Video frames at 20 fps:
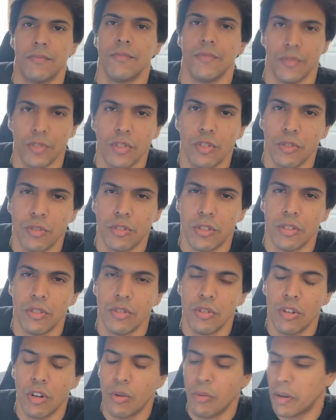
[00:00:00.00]
just
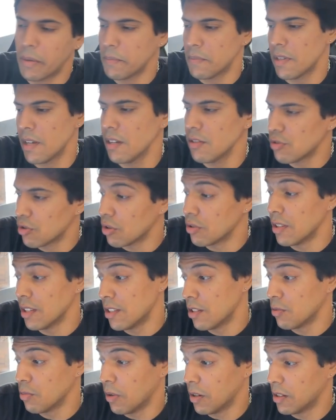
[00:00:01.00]
what I'm saying. So this
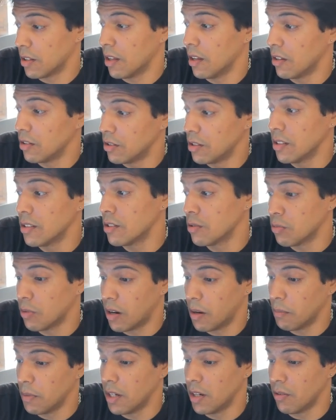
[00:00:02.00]
is what
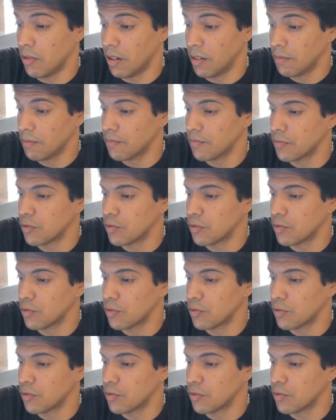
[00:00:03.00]
I'm hearing.